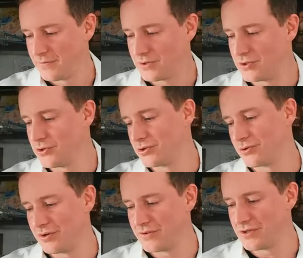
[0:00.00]
Google
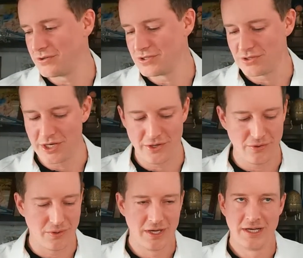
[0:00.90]
reviews. You
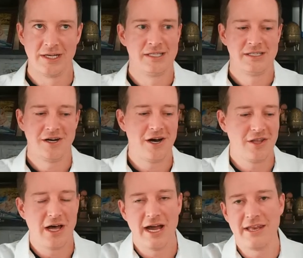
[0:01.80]
go
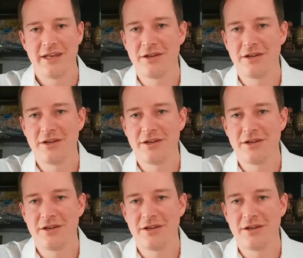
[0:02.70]
online.